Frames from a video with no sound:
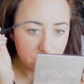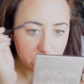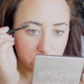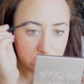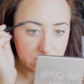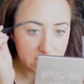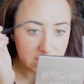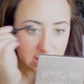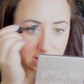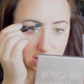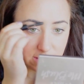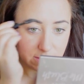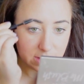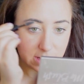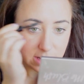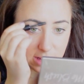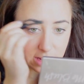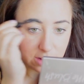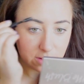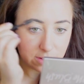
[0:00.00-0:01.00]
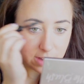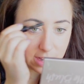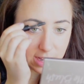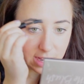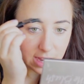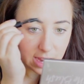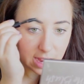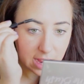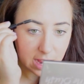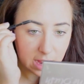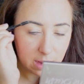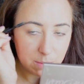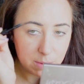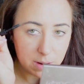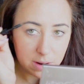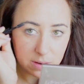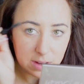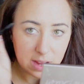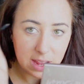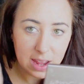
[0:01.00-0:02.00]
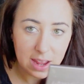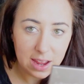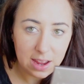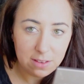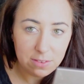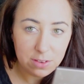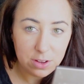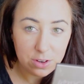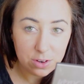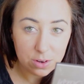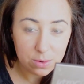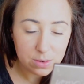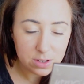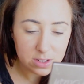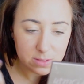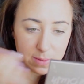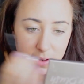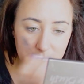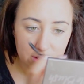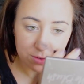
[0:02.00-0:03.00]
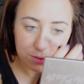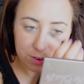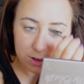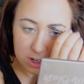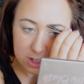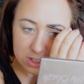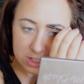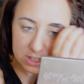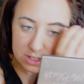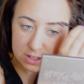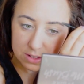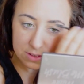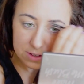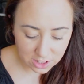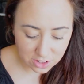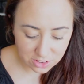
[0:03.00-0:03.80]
Really great eyebrow kit if you don't want to spend a fortune.